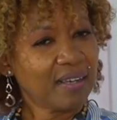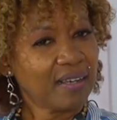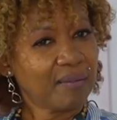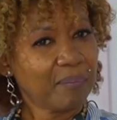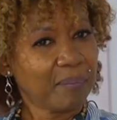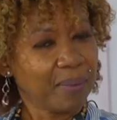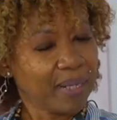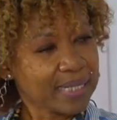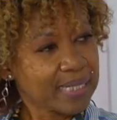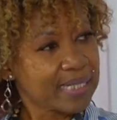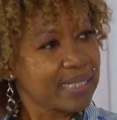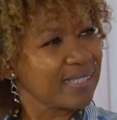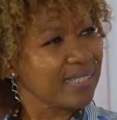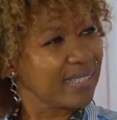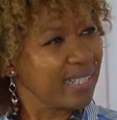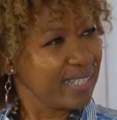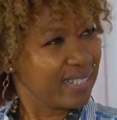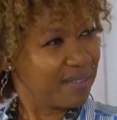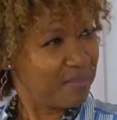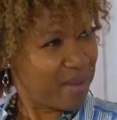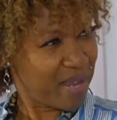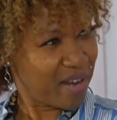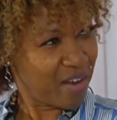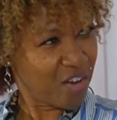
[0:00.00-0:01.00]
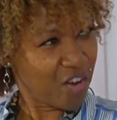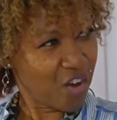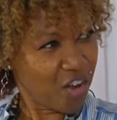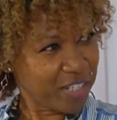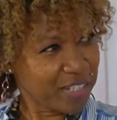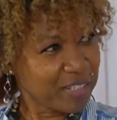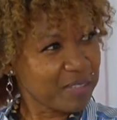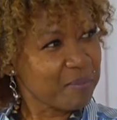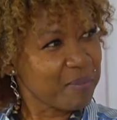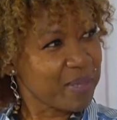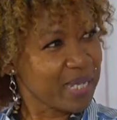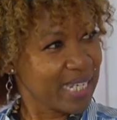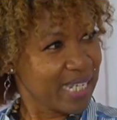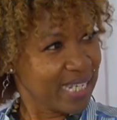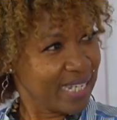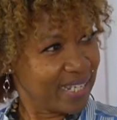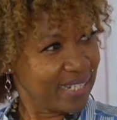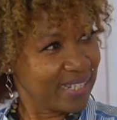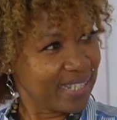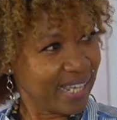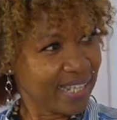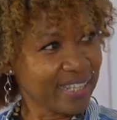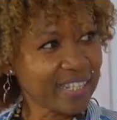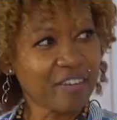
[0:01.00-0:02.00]
But it may not be
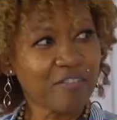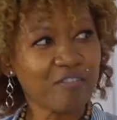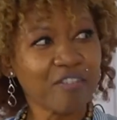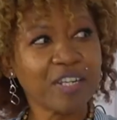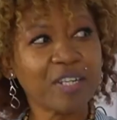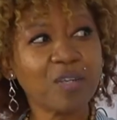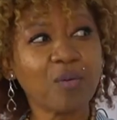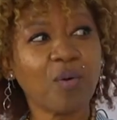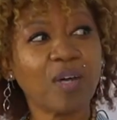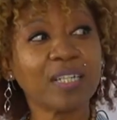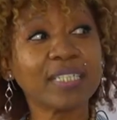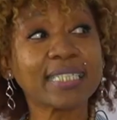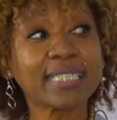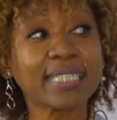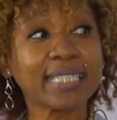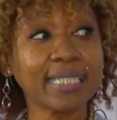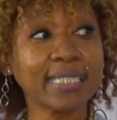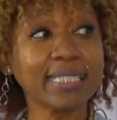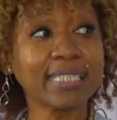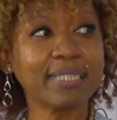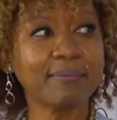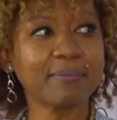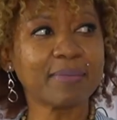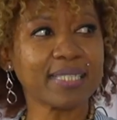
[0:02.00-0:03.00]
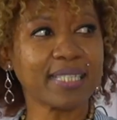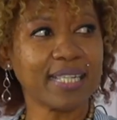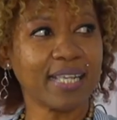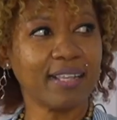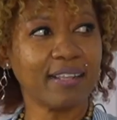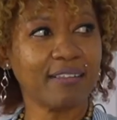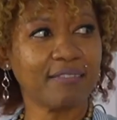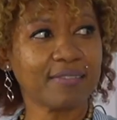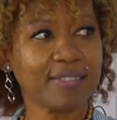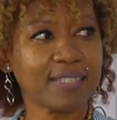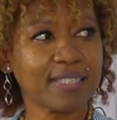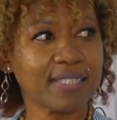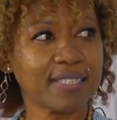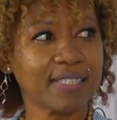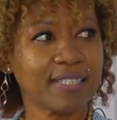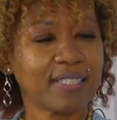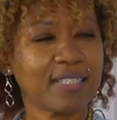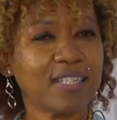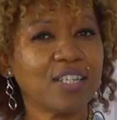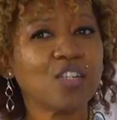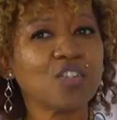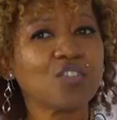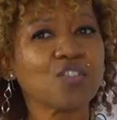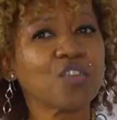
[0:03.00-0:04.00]
that they really want to kill themselves.
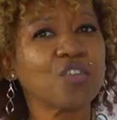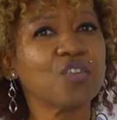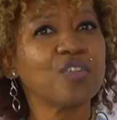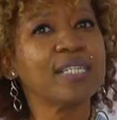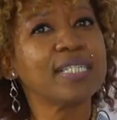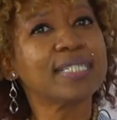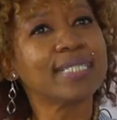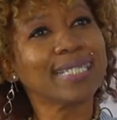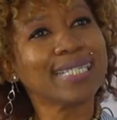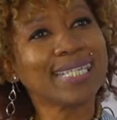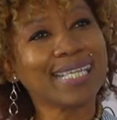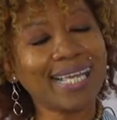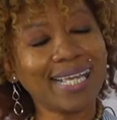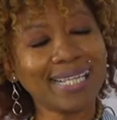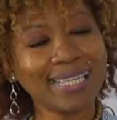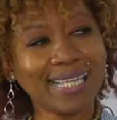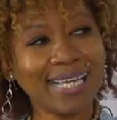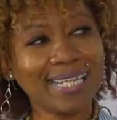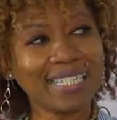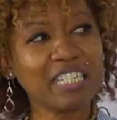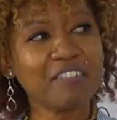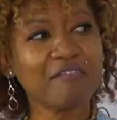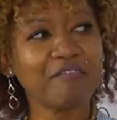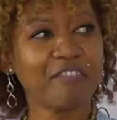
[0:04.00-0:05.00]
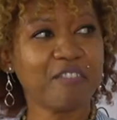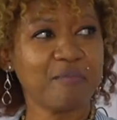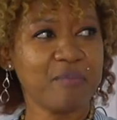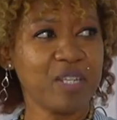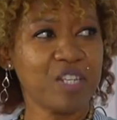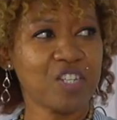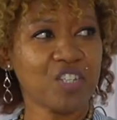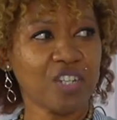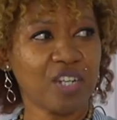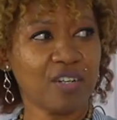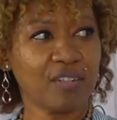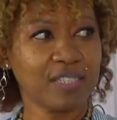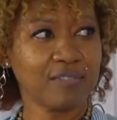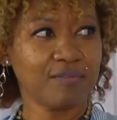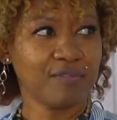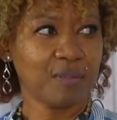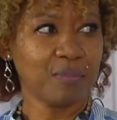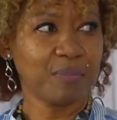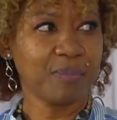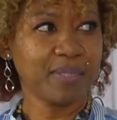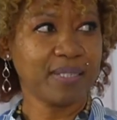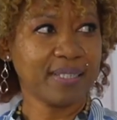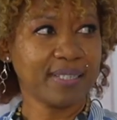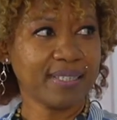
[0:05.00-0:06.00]
So you need to get that information out of
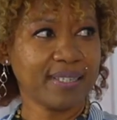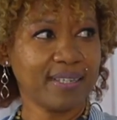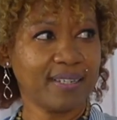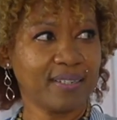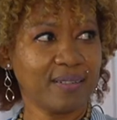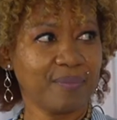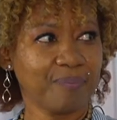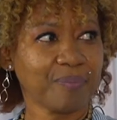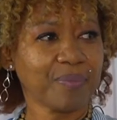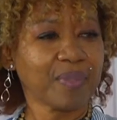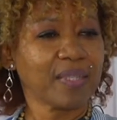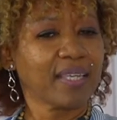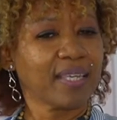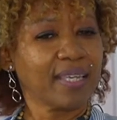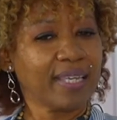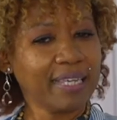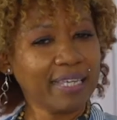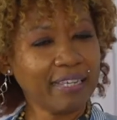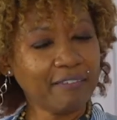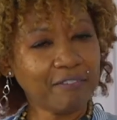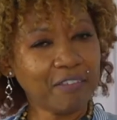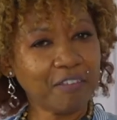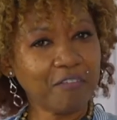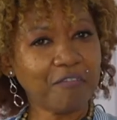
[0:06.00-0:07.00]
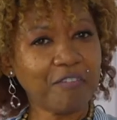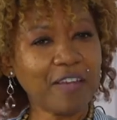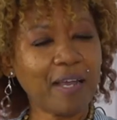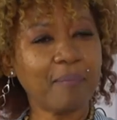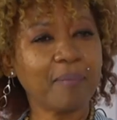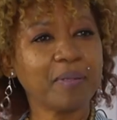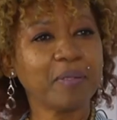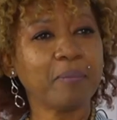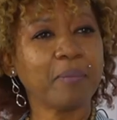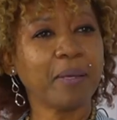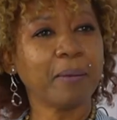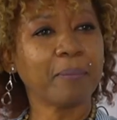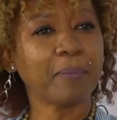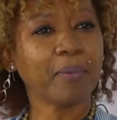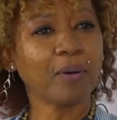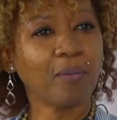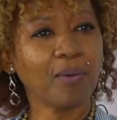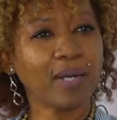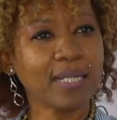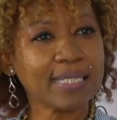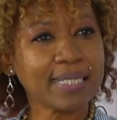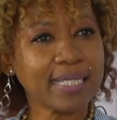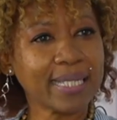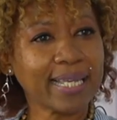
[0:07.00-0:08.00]
the person. If the family member,
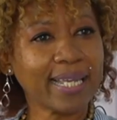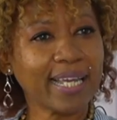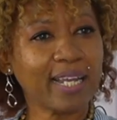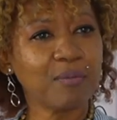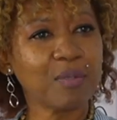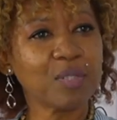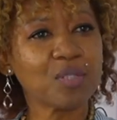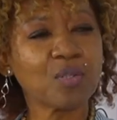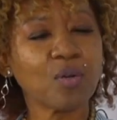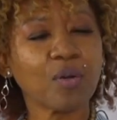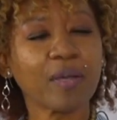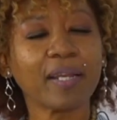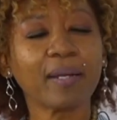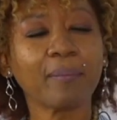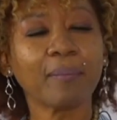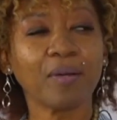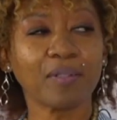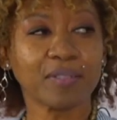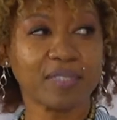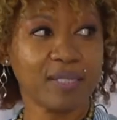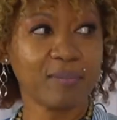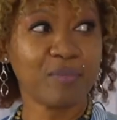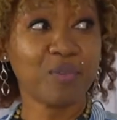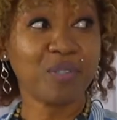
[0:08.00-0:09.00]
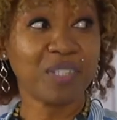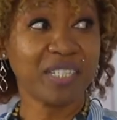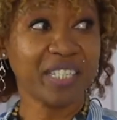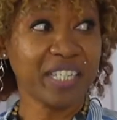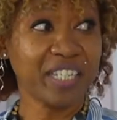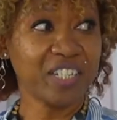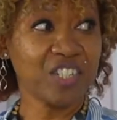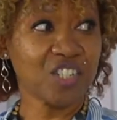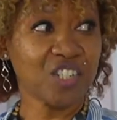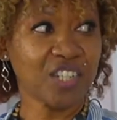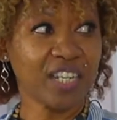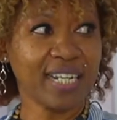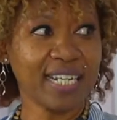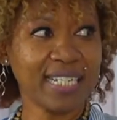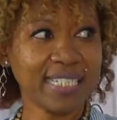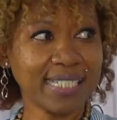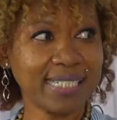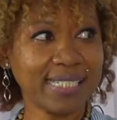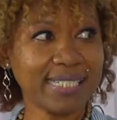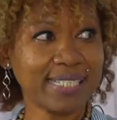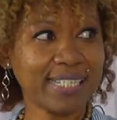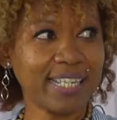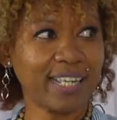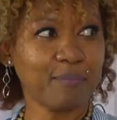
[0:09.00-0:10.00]
once again, we're talking about communication, as
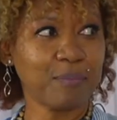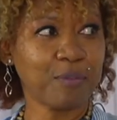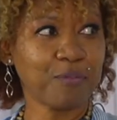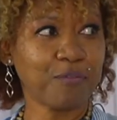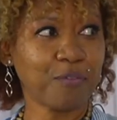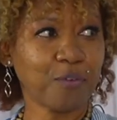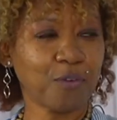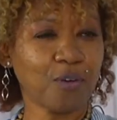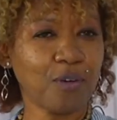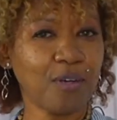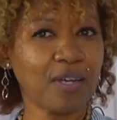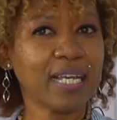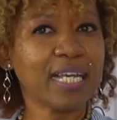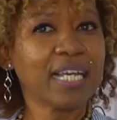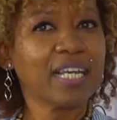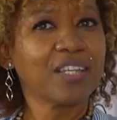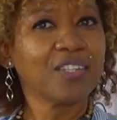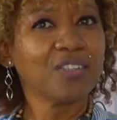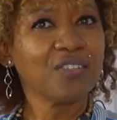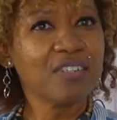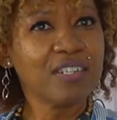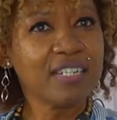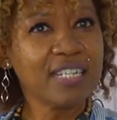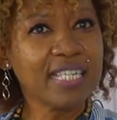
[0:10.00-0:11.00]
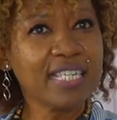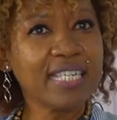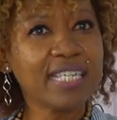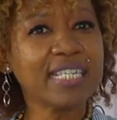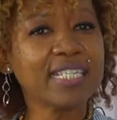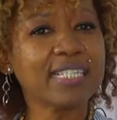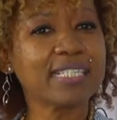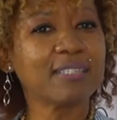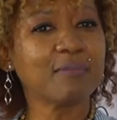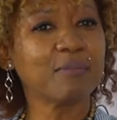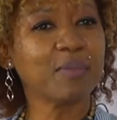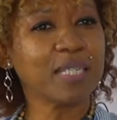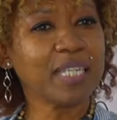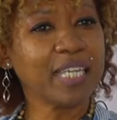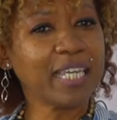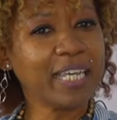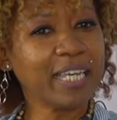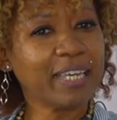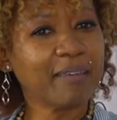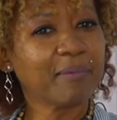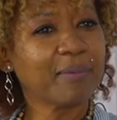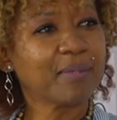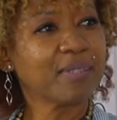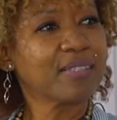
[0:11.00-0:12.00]
I said before, you need to be
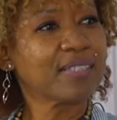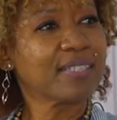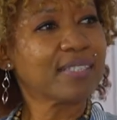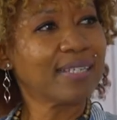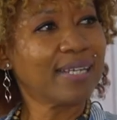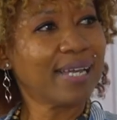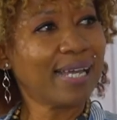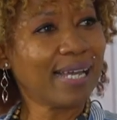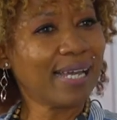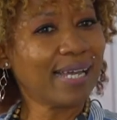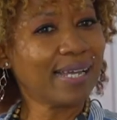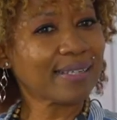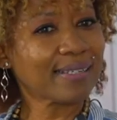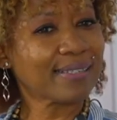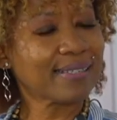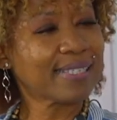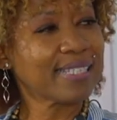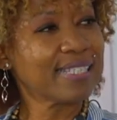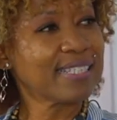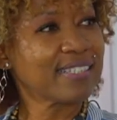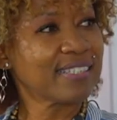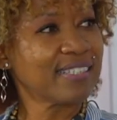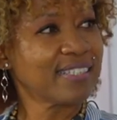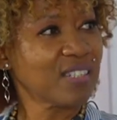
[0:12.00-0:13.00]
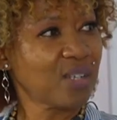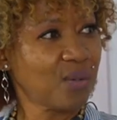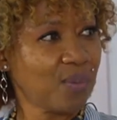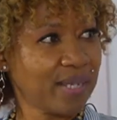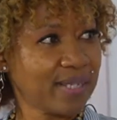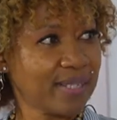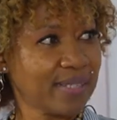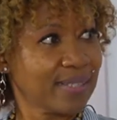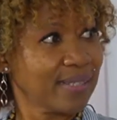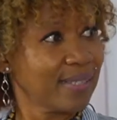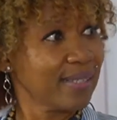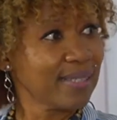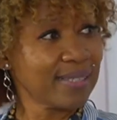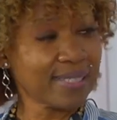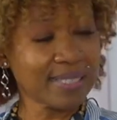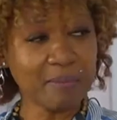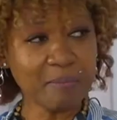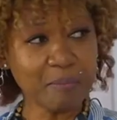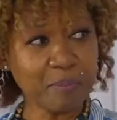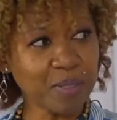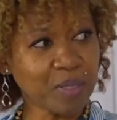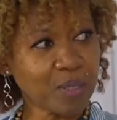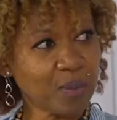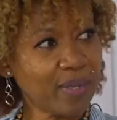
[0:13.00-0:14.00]
able to ask certain questions,
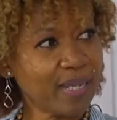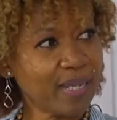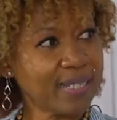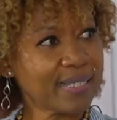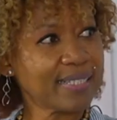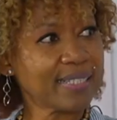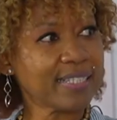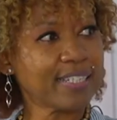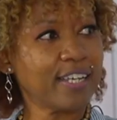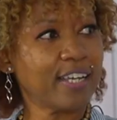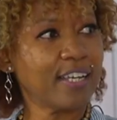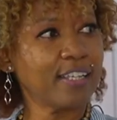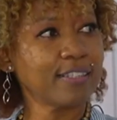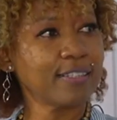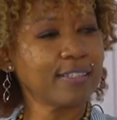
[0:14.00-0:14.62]
simple questions.